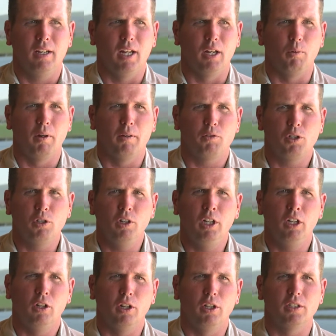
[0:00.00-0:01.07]
And we have
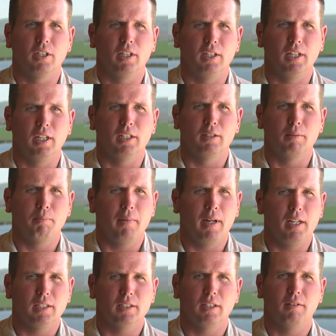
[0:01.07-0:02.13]
truly learned that there is a
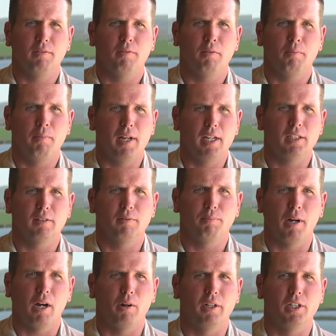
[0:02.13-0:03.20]
massive, massive
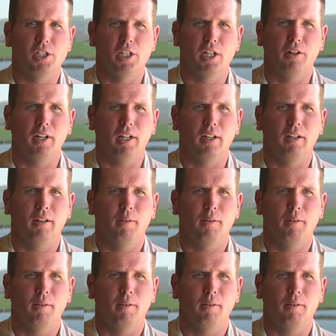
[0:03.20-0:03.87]
power in sharing.